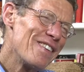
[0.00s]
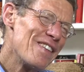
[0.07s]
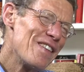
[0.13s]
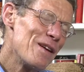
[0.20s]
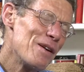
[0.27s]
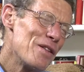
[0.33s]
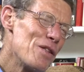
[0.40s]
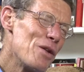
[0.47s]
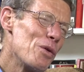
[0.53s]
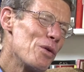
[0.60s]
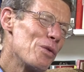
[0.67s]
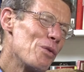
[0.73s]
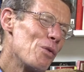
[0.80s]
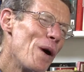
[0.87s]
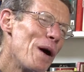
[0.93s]
the
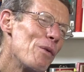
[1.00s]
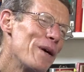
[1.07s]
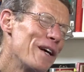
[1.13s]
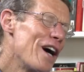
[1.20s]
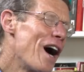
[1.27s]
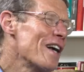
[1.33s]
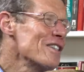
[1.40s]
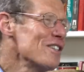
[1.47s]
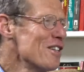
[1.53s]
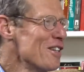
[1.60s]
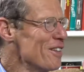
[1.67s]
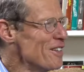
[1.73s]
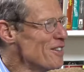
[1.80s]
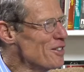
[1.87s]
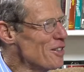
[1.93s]
the way we got to
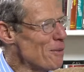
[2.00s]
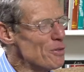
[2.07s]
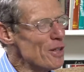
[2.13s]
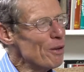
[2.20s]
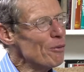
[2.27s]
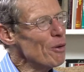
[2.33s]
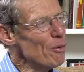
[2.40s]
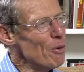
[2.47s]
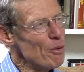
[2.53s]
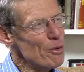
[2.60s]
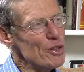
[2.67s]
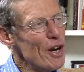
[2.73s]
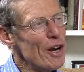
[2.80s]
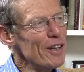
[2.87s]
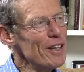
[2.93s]
this subject when we were
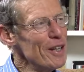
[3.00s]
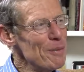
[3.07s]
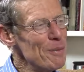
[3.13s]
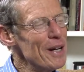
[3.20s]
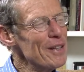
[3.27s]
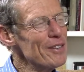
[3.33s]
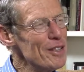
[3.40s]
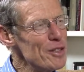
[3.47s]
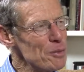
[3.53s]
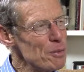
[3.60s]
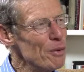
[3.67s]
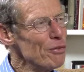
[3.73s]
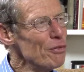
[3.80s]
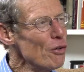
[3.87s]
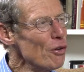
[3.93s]
talking about this
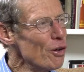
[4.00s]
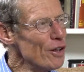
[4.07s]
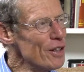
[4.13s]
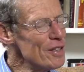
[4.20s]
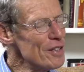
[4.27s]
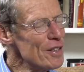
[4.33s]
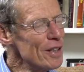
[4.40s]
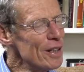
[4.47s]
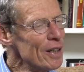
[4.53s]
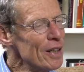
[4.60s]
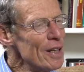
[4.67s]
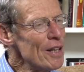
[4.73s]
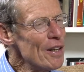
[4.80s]
before is that